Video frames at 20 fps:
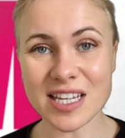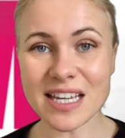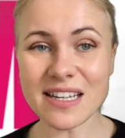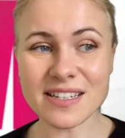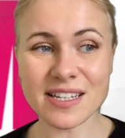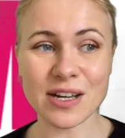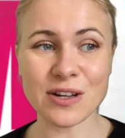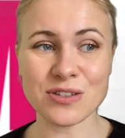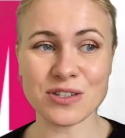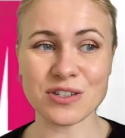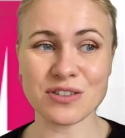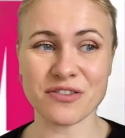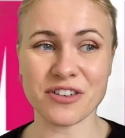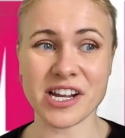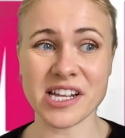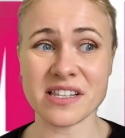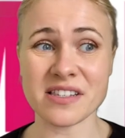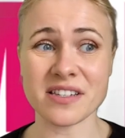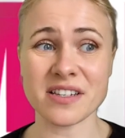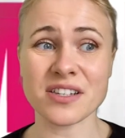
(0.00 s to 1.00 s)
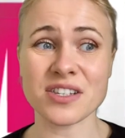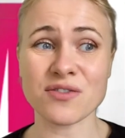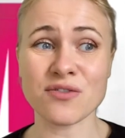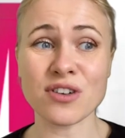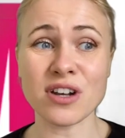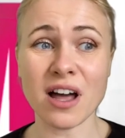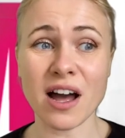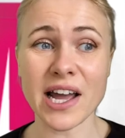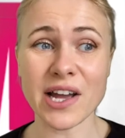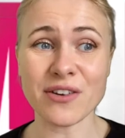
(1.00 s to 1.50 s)
turtles, for instance,
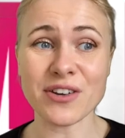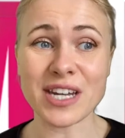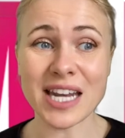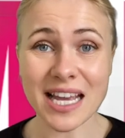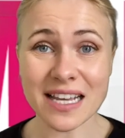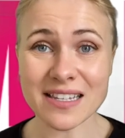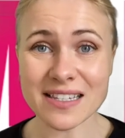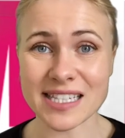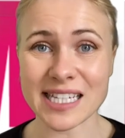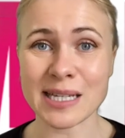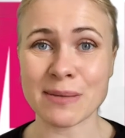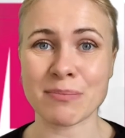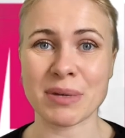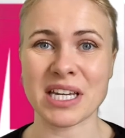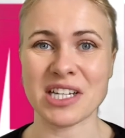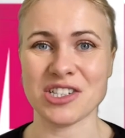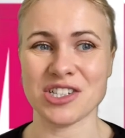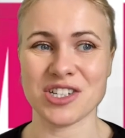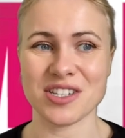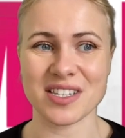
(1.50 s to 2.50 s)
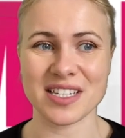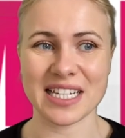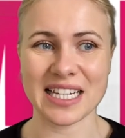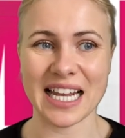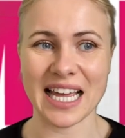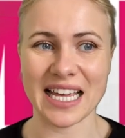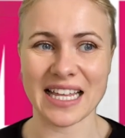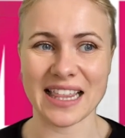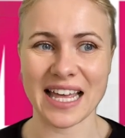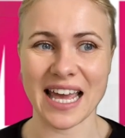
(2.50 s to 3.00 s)
rely on nesting beaches to lay their